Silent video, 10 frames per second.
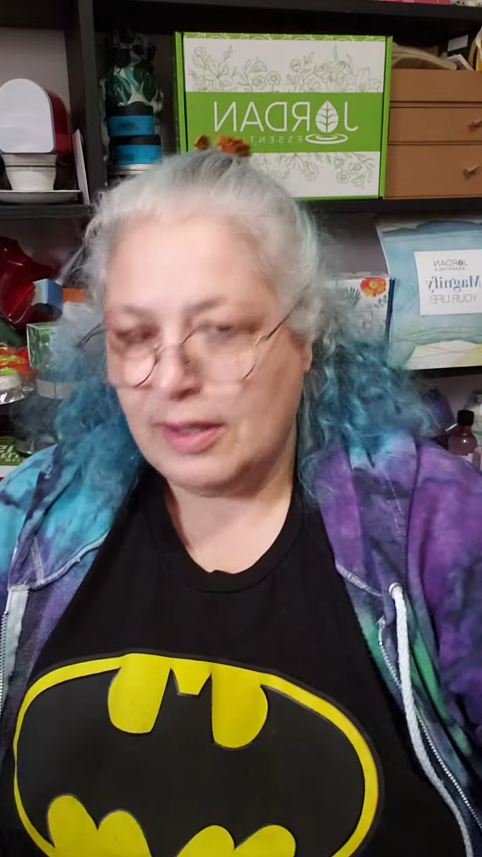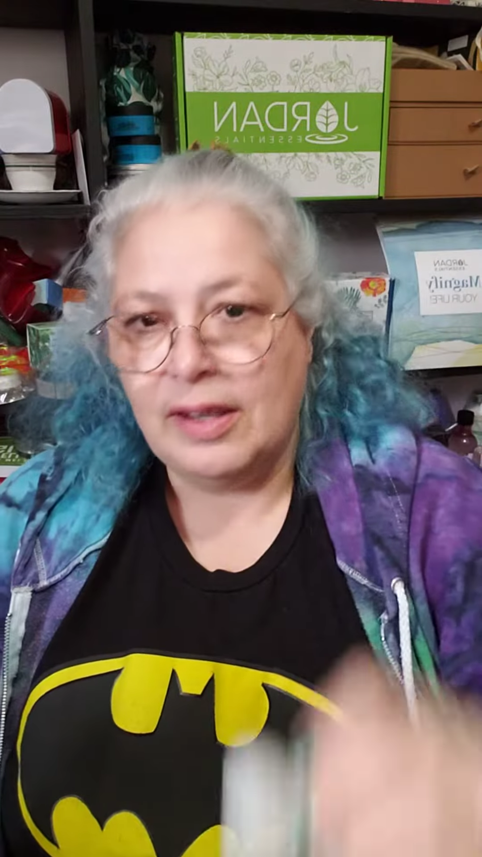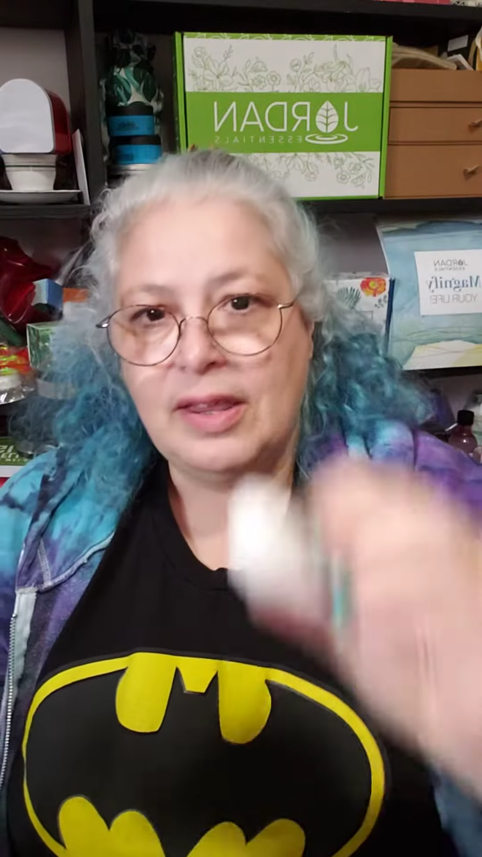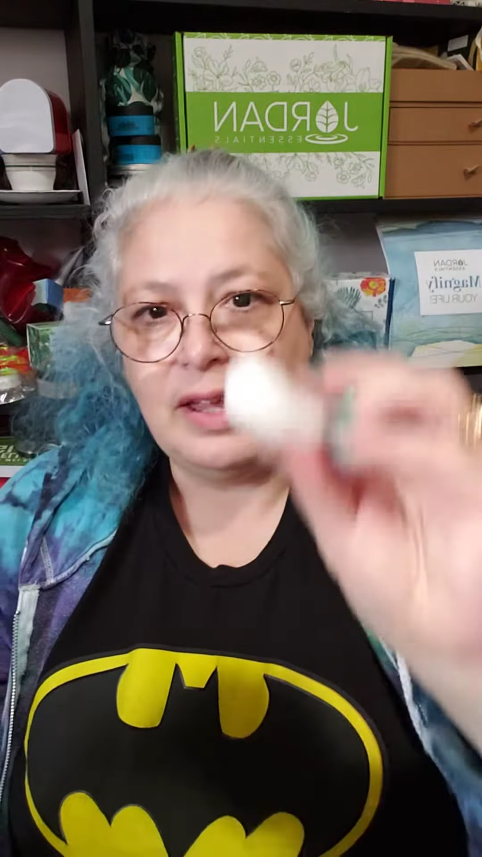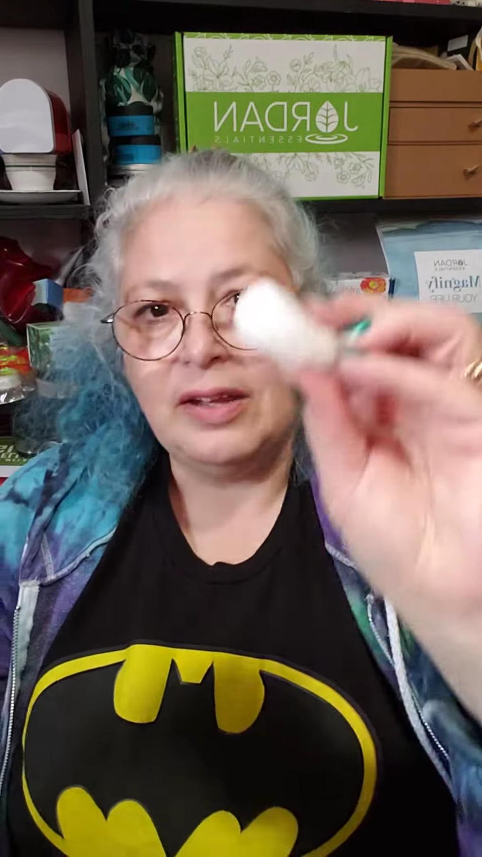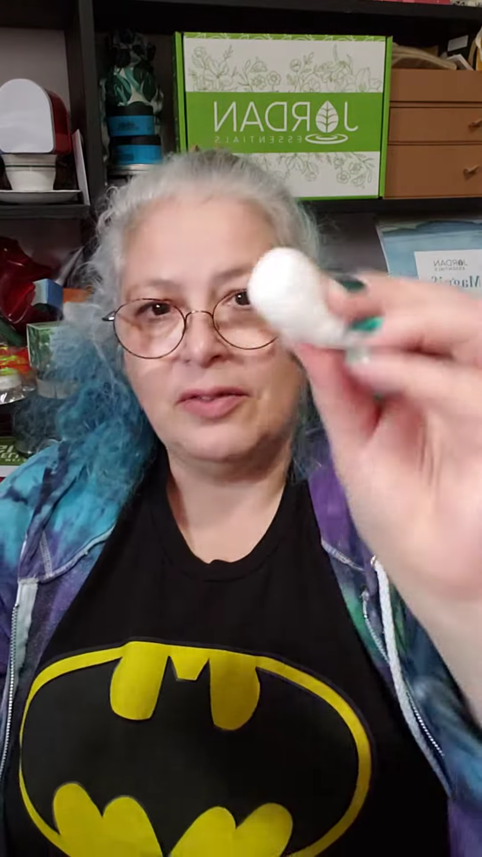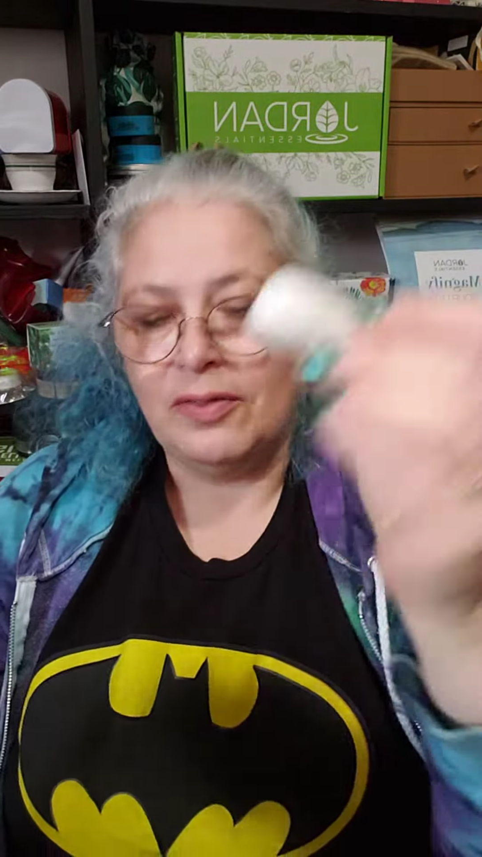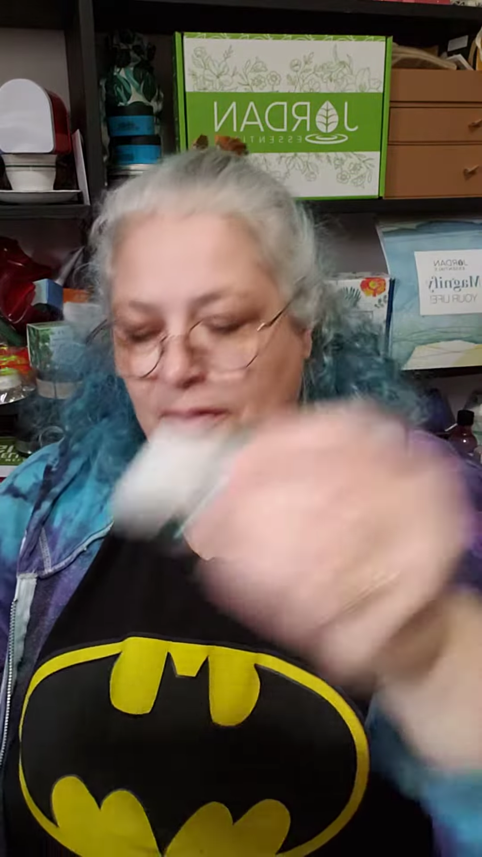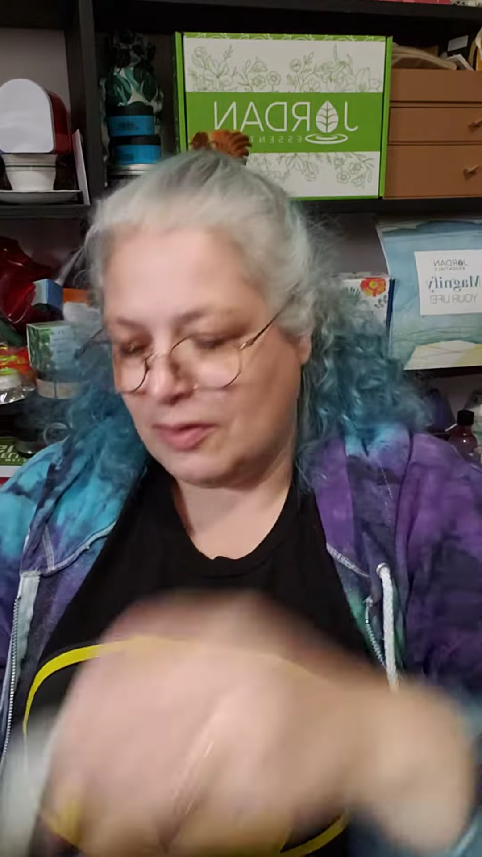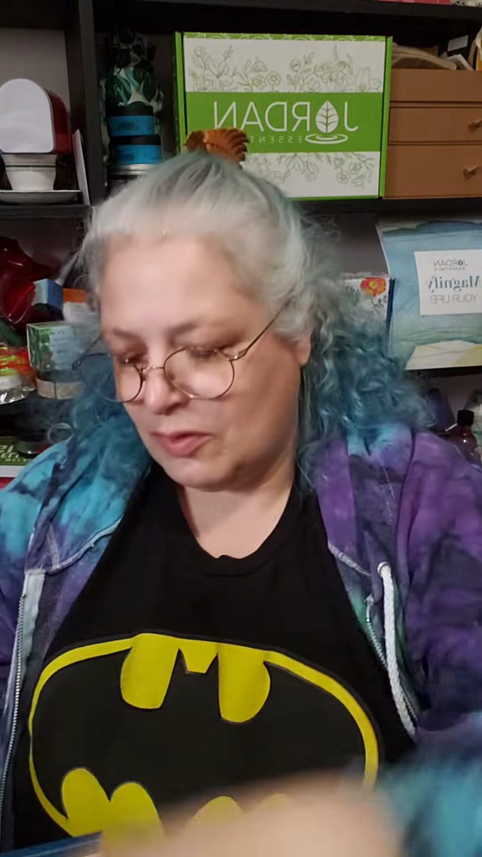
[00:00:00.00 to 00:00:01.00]
And then
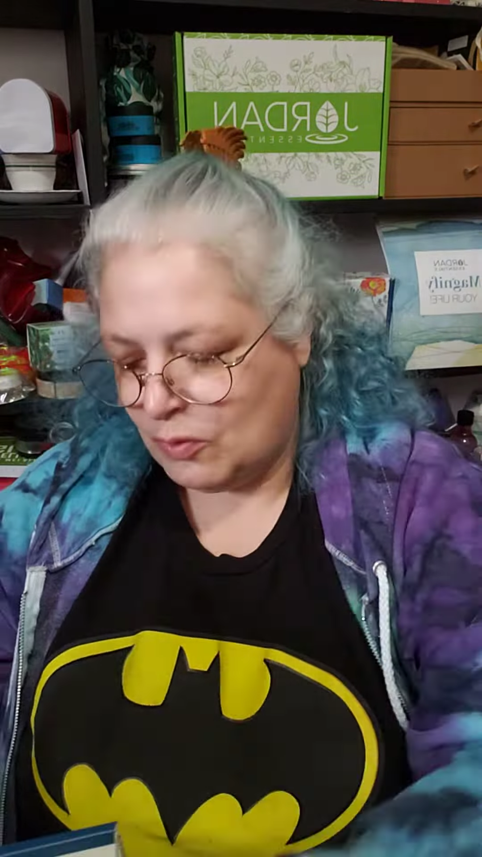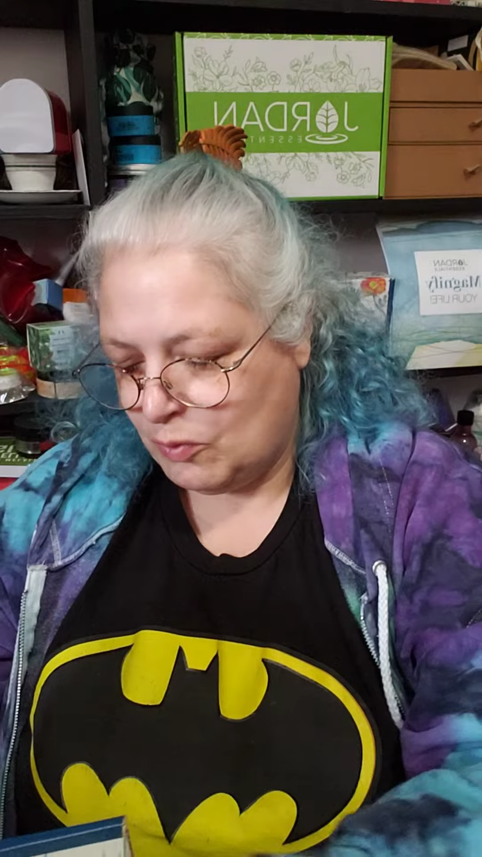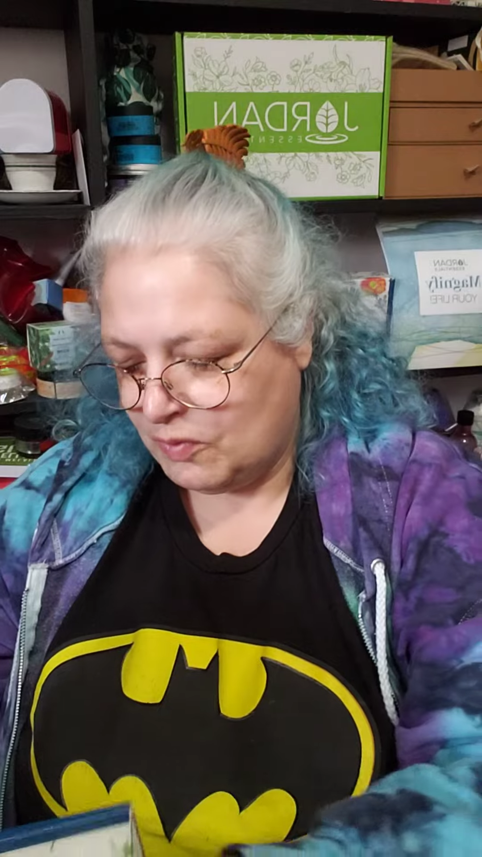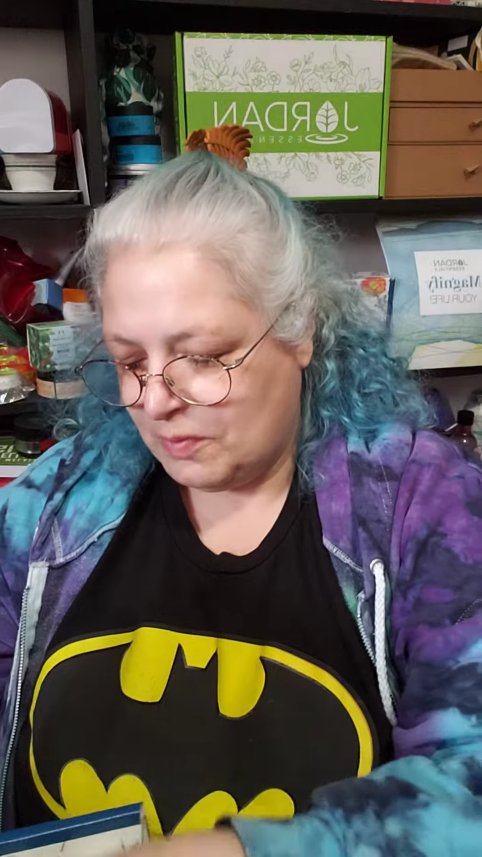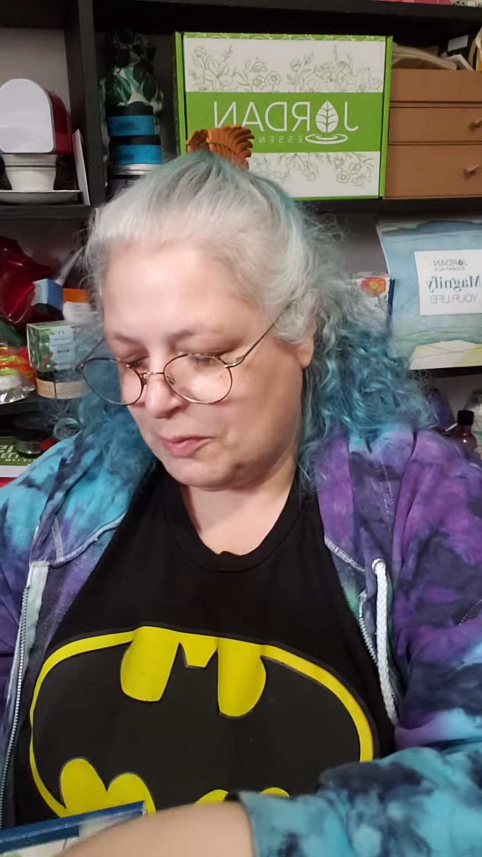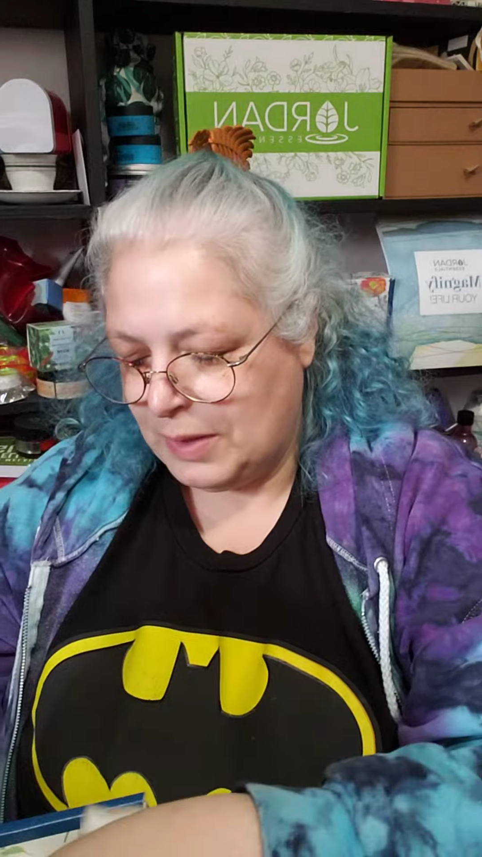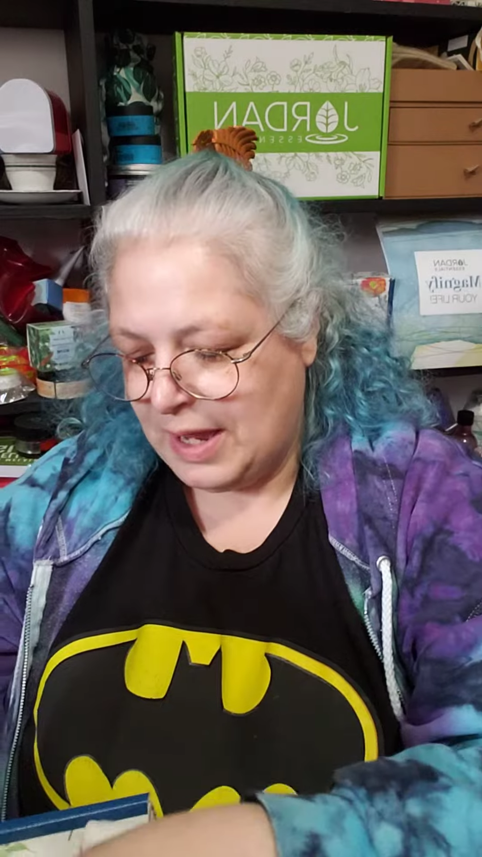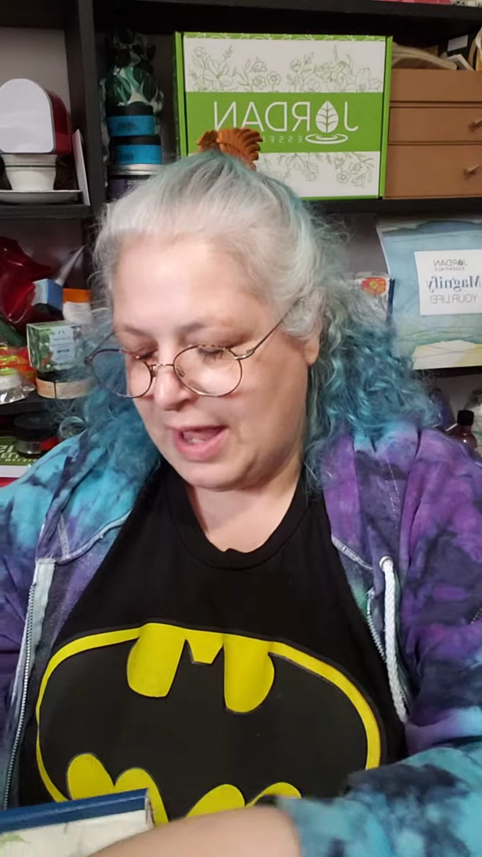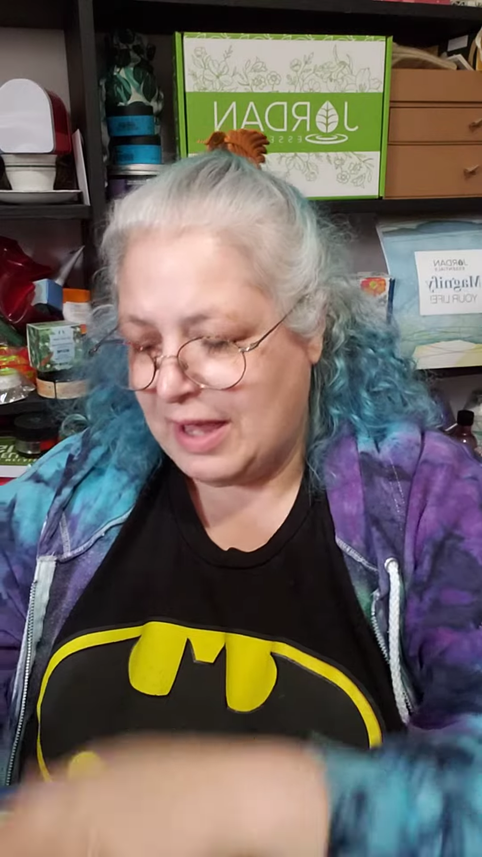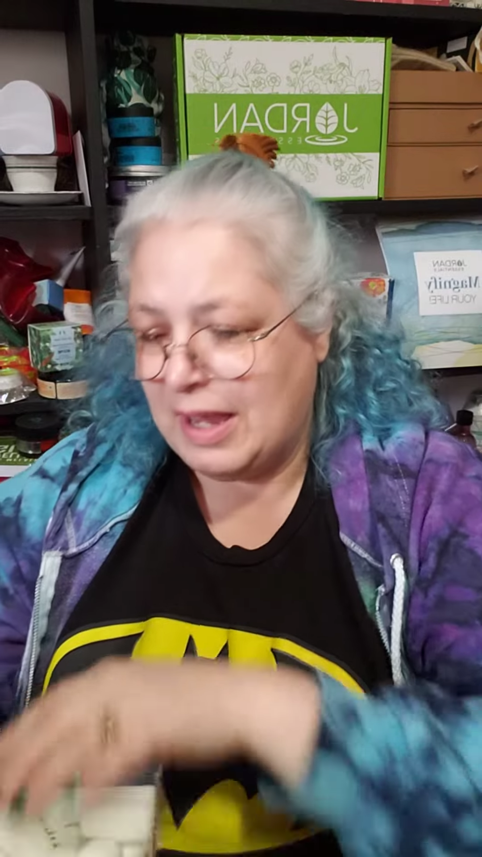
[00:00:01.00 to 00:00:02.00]

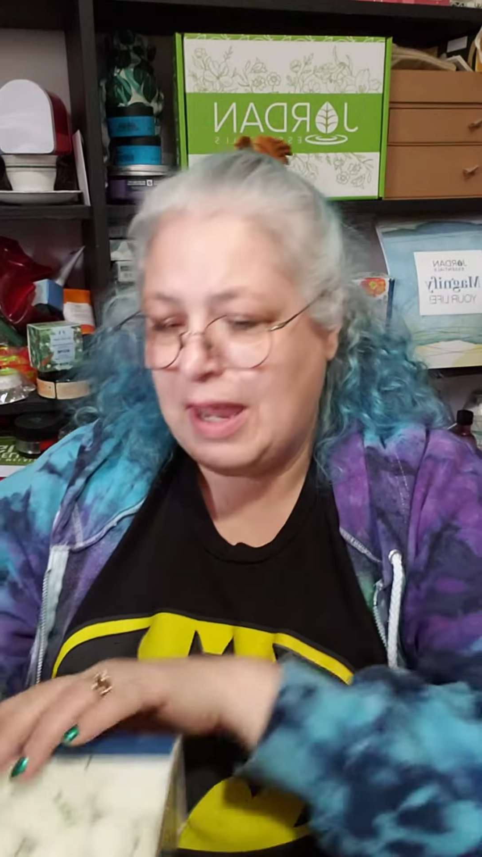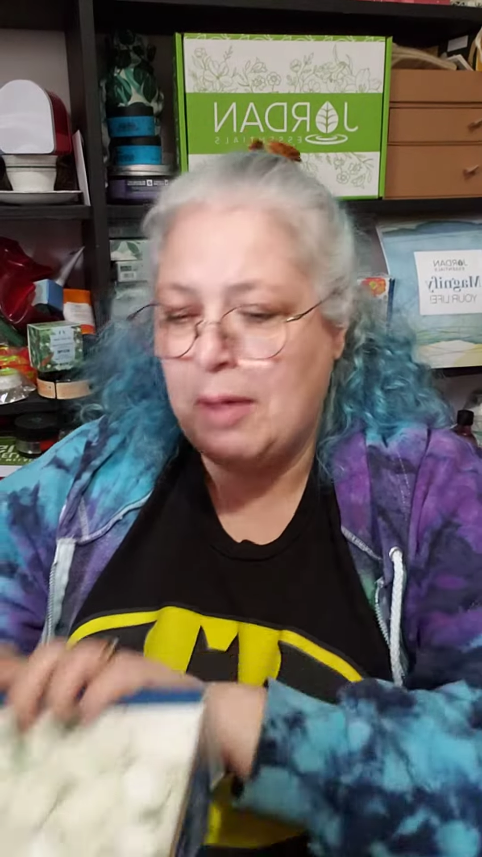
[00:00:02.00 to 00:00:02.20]
it